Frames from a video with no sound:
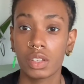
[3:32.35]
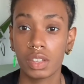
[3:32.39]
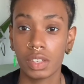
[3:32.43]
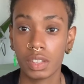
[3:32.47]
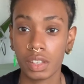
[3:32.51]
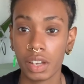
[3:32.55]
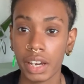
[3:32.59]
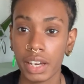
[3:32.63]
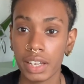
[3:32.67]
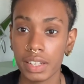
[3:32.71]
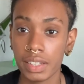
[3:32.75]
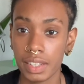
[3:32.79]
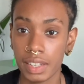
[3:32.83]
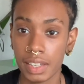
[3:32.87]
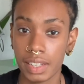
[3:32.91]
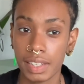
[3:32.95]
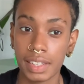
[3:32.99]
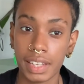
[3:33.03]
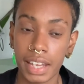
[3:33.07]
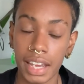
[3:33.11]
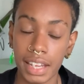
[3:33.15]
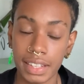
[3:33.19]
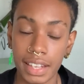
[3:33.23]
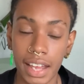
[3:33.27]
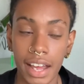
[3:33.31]
scientists
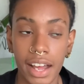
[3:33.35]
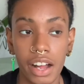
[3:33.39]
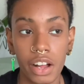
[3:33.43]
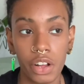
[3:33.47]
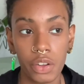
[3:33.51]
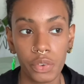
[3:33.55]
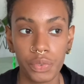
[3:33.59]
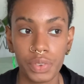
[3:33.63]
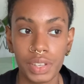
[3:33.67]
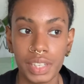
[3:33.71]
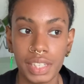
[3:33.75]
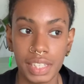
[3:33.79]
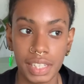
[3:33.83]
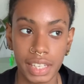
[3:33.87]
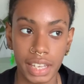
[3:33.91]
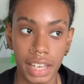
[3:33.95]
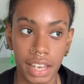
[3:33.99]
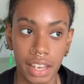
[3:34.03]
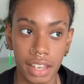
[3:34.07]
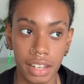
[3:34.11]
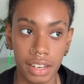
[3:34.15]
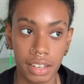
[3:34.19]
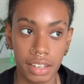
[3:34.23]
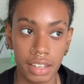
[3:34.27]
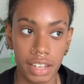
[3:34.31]
say that healthy
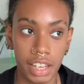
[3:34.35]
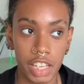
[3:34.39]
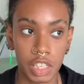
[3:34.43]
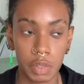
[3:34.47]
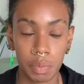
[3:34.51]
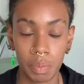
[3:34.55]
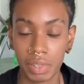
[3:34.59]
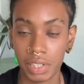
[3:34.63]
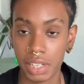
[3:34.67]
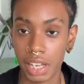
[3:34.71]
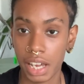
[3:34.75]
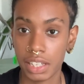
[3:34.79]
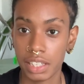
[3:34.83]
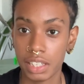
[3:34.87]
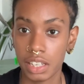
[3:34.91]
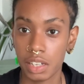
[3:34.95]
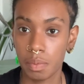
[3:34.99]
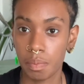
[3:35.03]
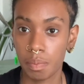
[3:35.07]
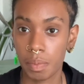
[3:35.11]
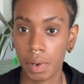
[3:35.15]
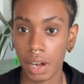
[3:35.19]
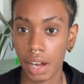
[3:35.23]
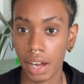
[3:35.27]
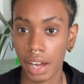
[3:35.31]
skin is
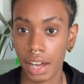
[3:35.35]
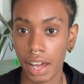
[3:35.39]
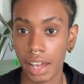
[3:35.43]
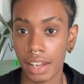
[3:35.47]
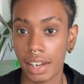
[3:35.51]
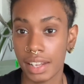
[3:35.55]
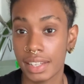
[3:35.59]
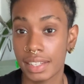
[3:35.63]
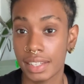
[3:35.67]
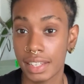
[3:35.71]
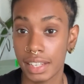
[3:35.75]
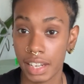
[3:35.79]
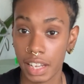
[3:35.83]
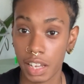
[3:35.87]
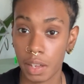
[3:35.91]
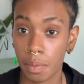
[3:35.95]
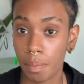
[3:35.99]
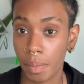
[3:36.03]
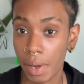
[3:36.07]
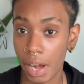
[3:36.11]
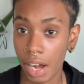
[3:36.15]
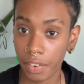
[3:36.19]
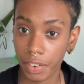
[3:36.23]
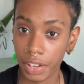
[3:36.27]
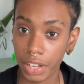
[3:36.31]
protected by an acidic
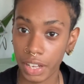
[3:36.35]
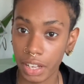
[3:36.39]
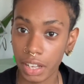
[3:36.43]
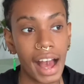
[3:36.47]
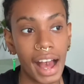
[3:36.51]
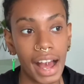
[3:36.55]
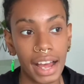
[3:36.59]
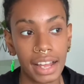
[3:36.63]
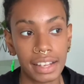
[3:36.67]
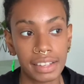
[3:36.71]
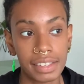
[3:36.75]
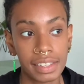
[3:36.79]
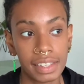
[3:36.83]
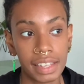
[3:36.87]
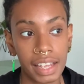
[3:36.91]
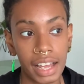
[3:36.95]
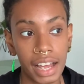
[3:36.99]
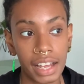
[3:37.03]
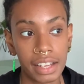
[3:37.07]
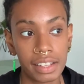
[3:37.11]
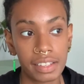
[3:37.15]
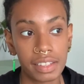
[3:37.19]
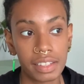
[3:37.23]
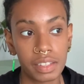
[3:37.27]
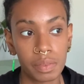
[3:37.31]
barrier, and
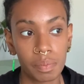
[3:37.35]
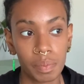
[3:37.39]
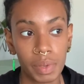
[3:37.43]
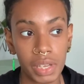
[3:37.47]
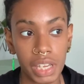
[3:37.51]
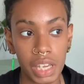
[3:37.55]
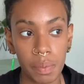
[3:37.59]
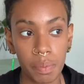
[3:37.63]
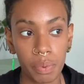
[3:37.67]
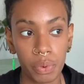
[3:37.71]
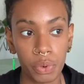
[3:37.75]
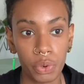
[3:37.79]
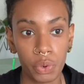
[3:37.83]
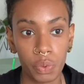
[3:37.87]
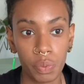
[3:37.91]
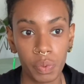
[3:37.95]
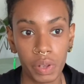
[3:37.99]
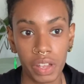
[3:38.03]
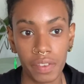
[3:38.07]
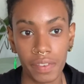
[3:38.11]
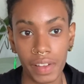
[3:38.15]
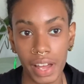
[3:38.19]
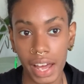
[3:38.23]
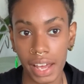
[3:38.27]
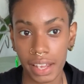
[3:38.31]
that people
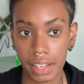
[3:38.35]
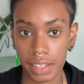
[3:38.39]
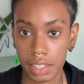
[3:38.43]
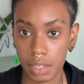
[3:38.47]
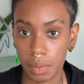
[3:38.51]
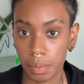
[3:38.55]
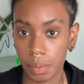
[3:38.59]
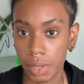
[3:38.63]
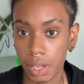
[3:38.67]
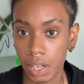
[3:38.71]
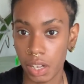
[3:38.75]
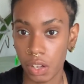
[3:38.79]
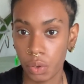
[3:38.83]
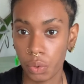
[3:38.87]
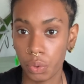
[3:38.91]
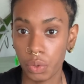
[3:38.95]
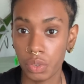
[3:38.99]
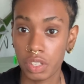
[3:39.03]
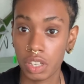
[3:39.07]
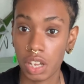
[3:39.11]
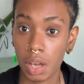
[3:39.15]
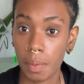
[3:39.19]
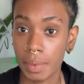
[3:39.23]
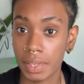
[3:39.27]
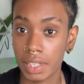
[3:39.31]
with eczema or
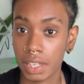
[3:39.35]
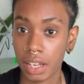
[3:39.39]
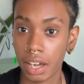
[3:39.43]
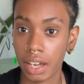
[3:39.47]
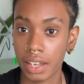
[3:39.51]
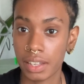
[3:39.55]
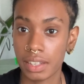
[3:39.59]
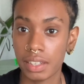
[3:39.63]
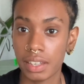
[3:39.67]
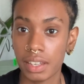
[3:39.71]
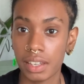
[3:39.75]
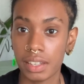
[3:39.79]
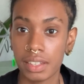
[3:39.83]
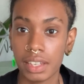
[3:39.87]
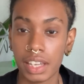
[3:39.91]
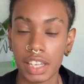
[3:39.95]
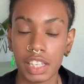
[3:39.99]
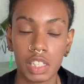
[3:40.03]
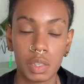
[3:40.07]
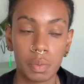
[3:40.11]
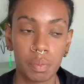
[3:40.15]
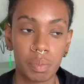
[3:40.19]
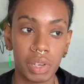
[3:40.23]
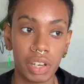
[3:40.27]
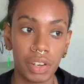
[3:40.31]
dermatitis
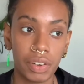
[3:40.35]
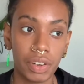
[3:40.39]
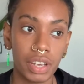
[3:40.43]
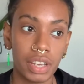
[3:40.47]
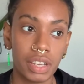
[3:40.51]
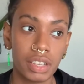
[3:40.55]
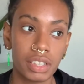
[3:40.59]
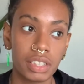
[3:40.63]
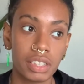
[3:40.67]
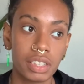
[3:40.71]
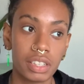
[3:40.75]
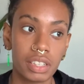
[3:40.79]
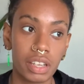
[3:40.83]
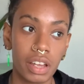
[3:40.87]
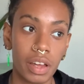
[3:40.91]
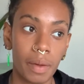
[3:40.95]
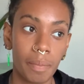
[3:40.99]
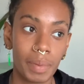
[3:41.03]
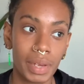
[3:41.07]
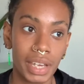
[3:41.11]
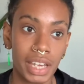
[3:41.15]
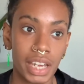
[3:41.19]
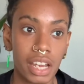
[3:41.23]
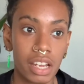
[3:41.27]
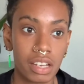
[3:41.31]
experience a
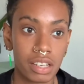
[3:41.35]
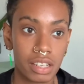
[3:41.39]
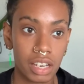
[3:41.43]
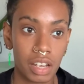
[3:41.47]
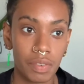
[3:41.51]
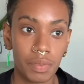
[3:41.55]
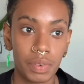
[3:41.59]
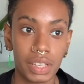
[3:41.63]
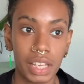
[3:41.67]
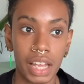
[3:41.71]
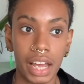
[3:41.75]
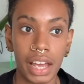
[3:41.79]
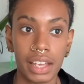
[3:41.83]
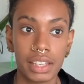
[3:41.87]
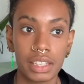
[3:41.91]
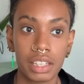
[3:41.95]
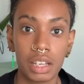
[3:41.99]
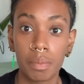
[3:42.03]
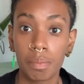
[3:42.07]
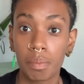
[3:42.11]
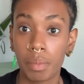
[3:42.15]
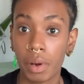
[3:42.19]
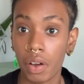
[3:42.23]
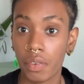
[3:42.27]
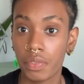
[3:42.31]
pH level that is
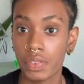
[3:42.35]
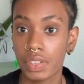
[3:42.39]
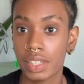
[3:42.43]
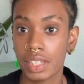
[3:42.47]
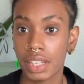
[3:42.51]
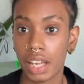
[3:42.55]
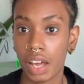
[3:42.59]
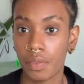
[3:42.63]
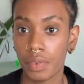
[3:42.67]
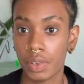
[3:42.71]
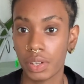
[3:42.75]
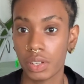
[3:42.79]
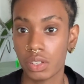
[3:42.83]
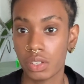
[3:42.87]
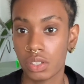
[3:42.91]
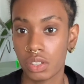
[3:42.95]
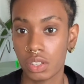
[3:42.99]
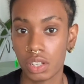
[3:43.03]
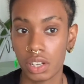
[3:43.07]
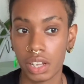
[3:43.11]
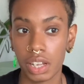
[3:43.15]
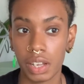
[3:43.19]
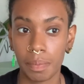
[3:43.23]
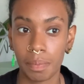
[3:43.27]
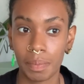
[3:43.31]
above 7,
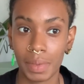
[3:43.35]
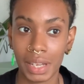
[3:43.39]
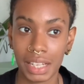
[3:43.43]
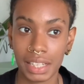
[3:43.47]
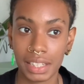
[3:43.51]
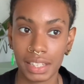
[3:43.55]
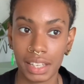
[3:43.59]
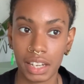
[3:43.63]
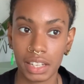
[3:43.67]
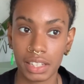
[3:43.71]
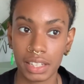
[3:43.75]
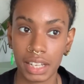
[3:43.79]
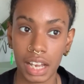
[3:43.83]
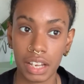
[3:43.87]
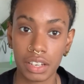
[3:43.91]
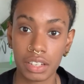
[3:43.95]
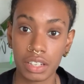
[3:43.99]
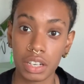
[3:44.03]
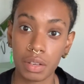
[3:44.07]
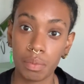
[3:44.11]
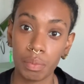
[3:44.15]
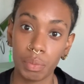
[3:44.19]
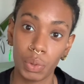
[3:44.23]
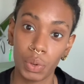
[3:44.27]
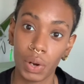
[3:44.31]
so that means that it's
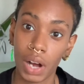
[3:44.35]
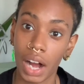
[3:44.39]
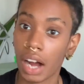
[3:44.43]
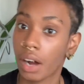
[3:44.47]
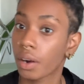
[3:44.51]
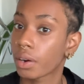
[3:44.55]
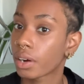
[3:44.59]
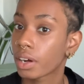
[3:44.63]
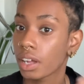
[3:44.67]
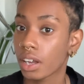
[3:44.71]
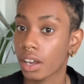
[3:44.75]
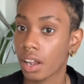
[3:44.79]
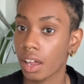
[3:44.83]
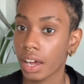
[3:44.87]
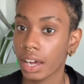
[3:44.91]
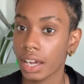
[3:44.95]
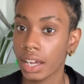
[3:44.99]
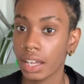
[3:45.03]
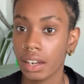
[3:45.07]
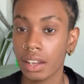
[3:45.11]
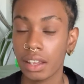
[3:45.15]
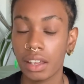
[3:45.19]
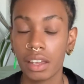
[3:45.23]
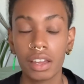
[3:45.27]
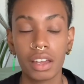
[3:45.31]
actually more
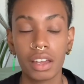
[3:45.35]
alkaline.